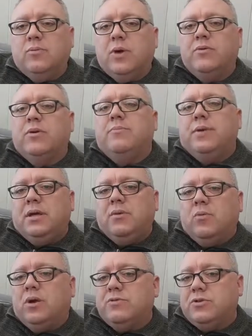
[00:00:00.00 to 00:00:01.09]
whether it be
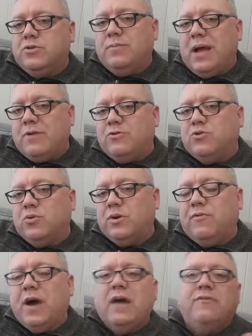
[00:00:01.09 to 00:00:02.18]
one of the two Matthew
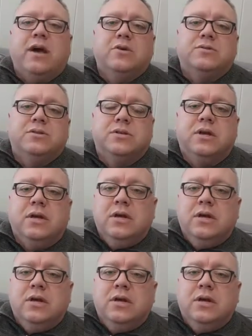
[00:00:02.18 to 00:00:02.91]
25 houses